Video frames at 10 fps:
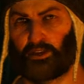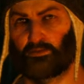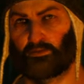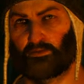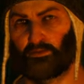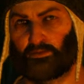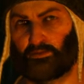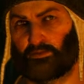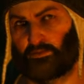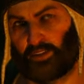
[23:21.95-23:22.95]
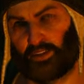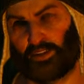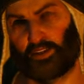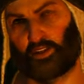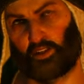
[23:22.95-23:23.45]
I...
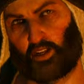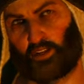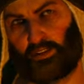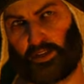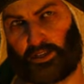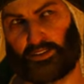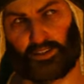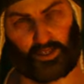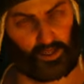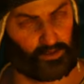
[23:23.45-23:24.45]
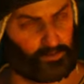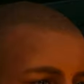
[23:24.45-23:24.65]
They do, kind sir.